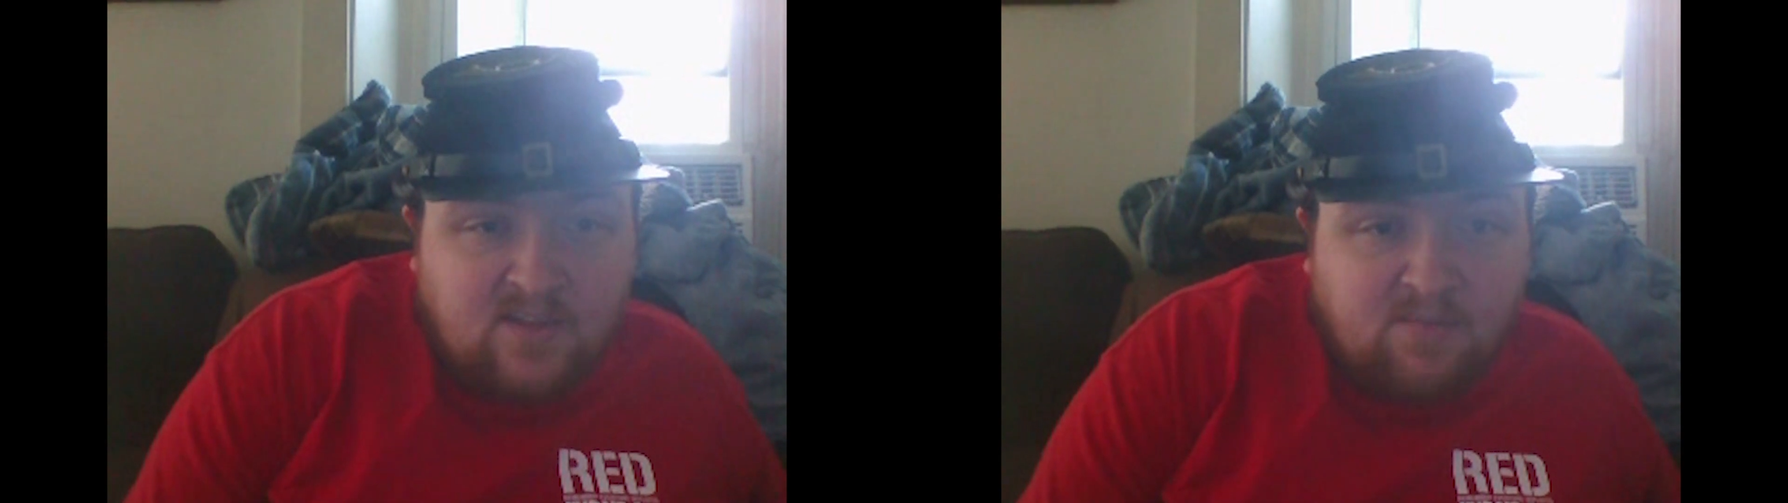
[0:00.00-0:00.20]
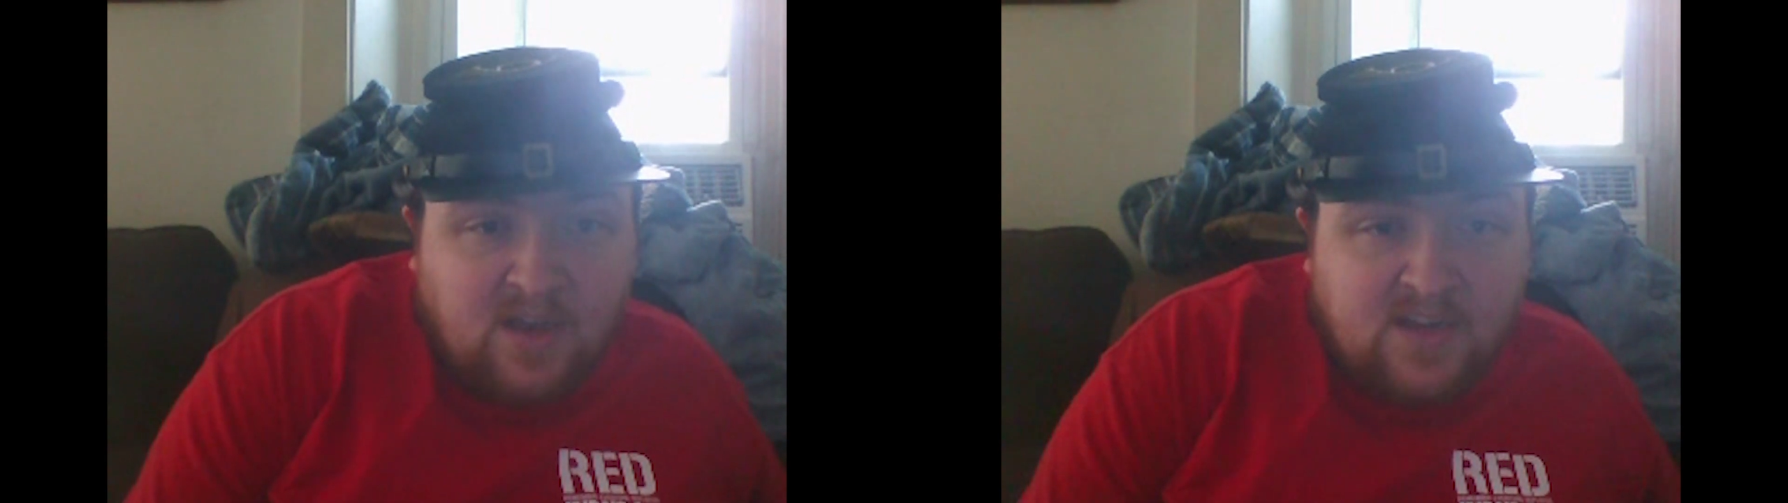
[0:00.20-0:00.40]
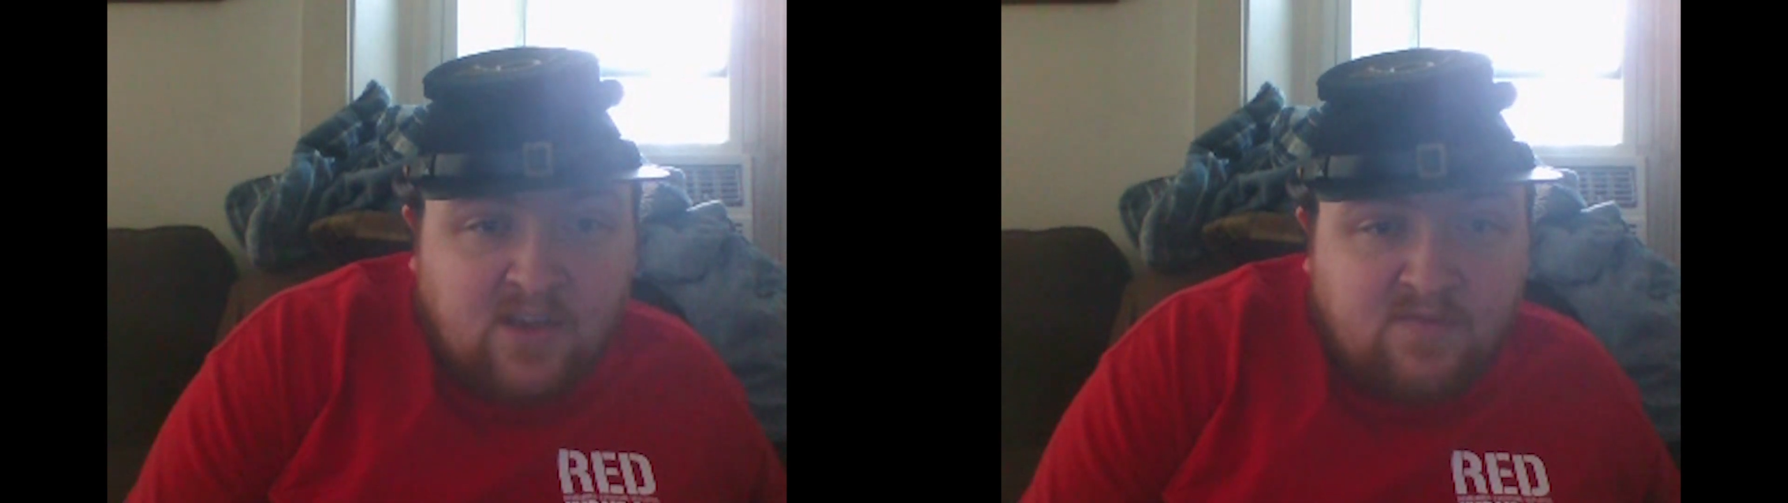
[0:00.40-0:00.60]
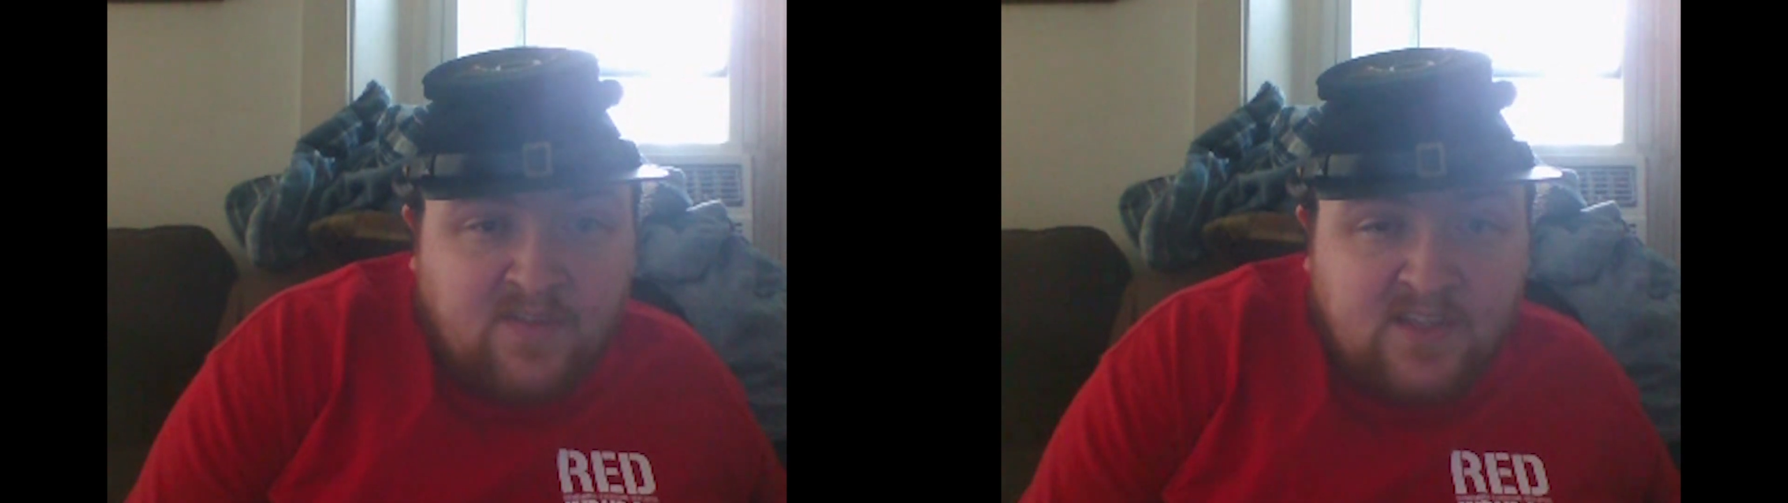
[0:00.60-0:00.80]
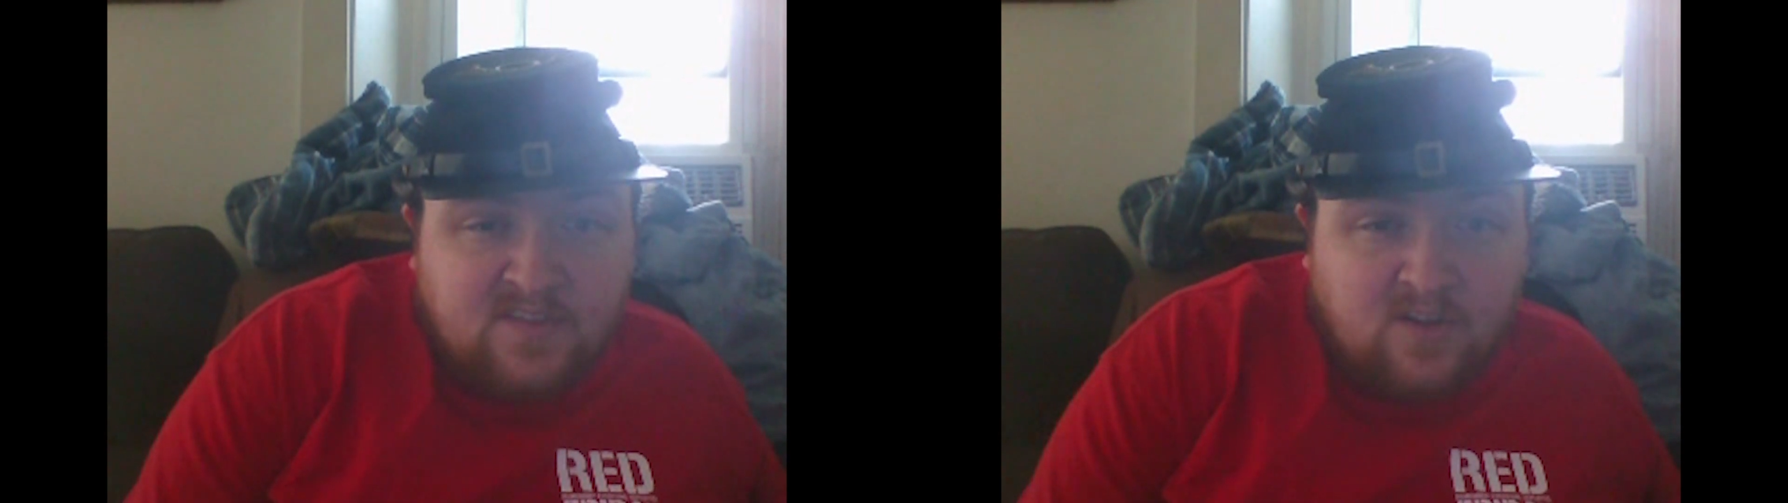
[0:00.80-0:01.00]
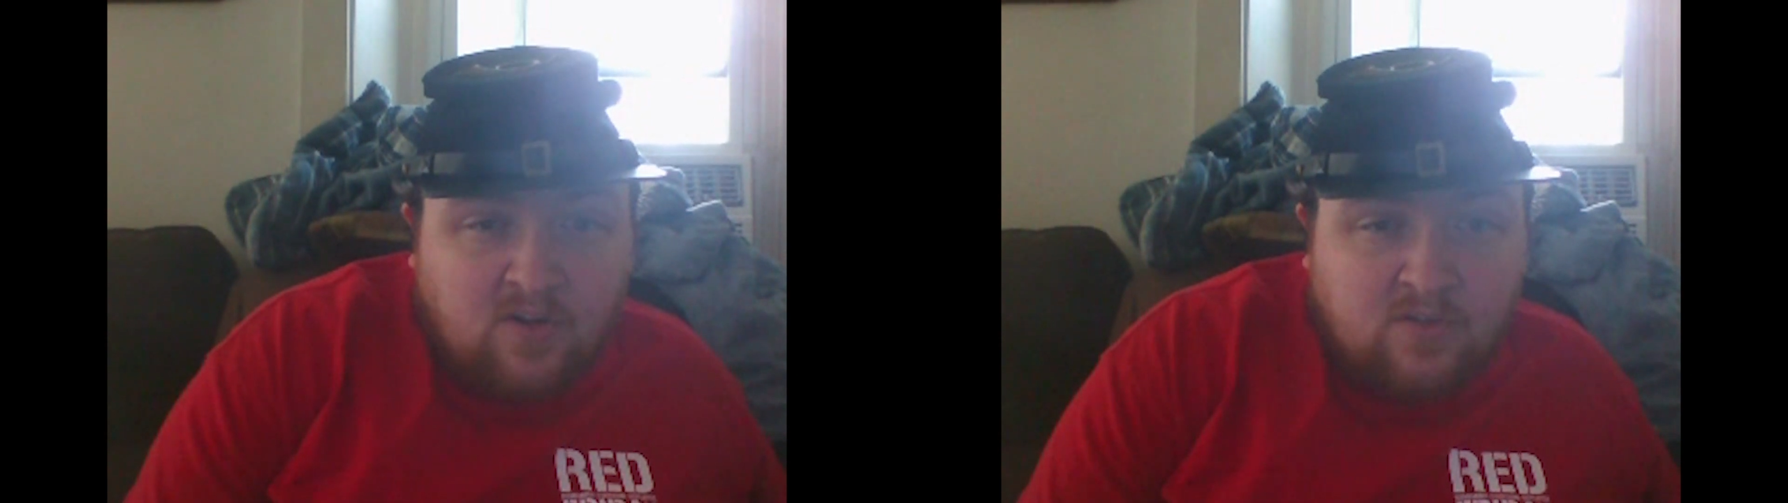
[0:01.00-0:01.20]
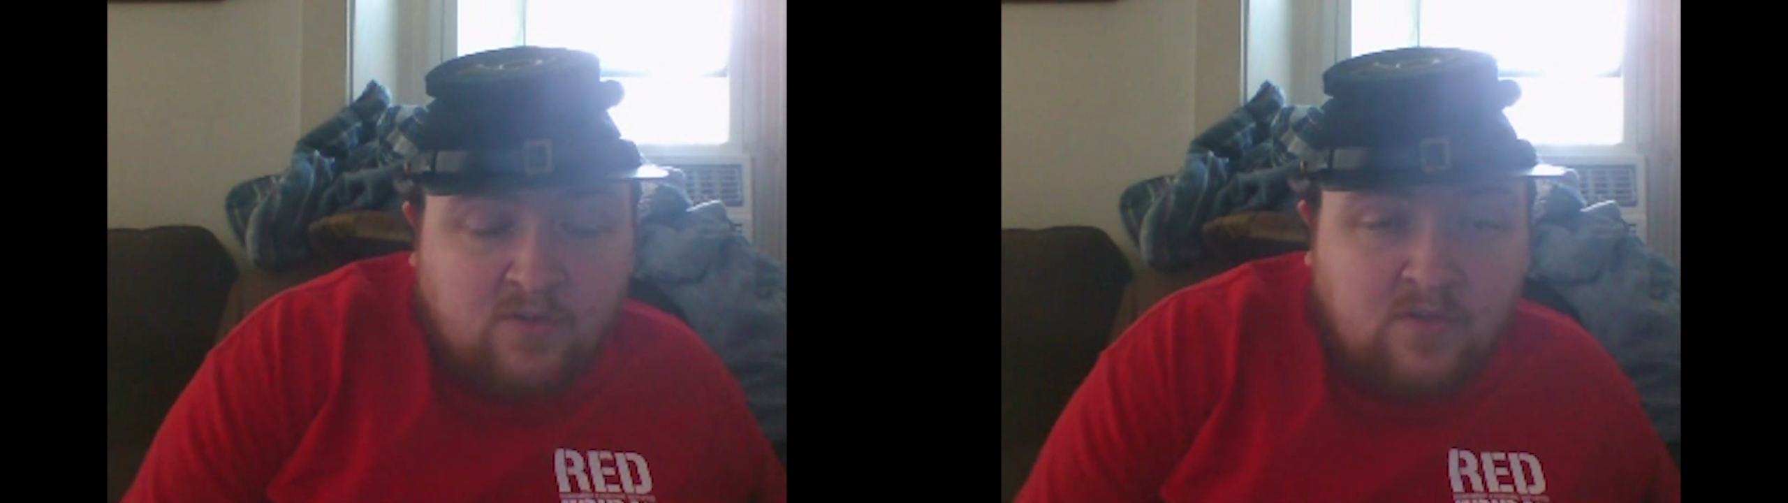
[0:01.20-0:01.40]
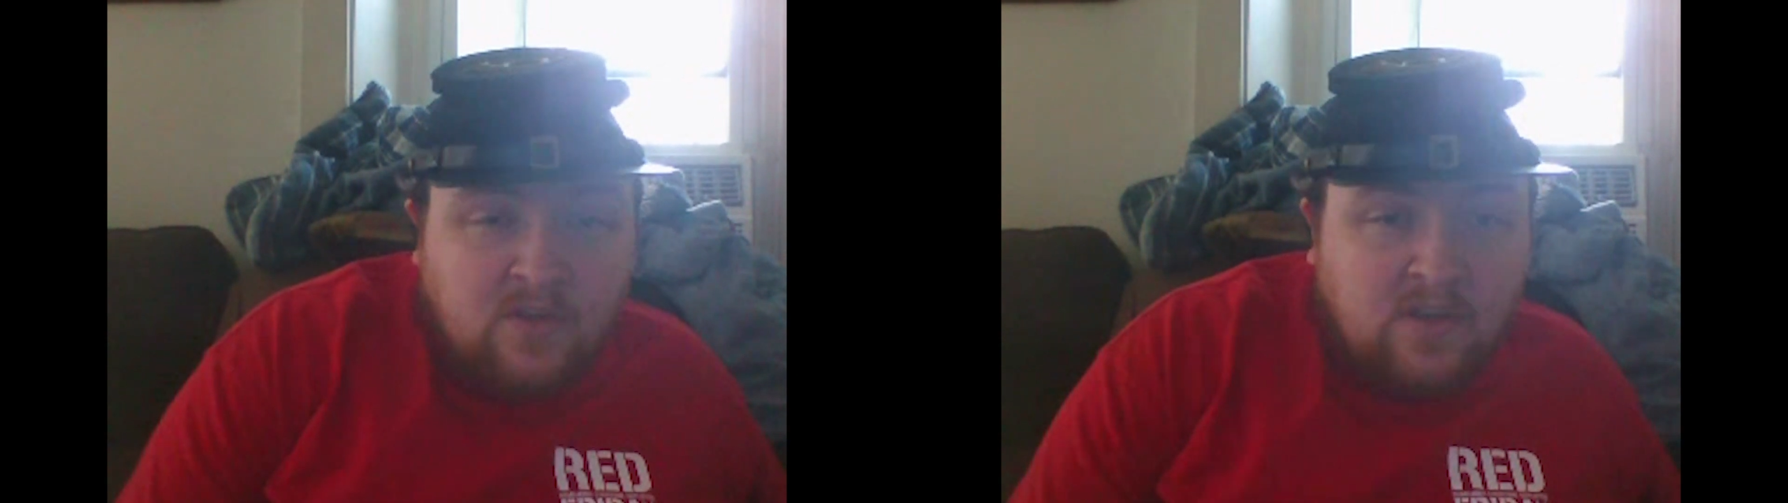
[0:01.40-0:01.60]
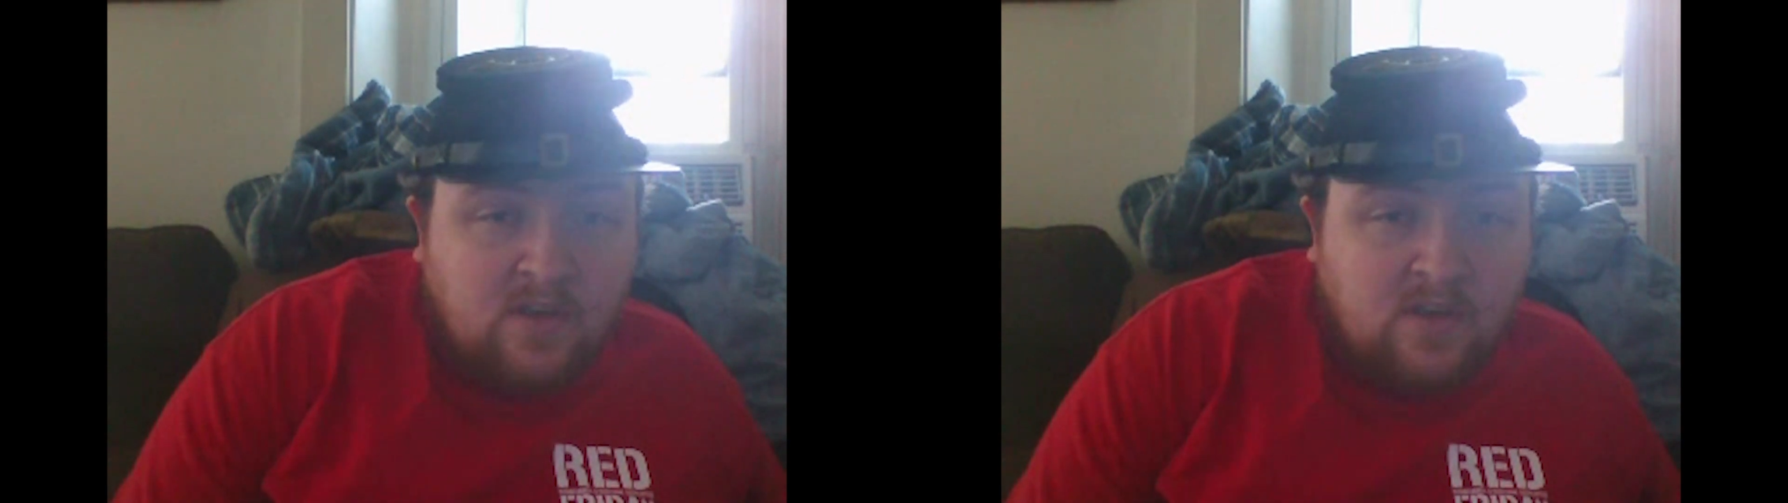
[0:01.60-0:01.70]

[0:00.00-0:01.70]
the body of his colonel,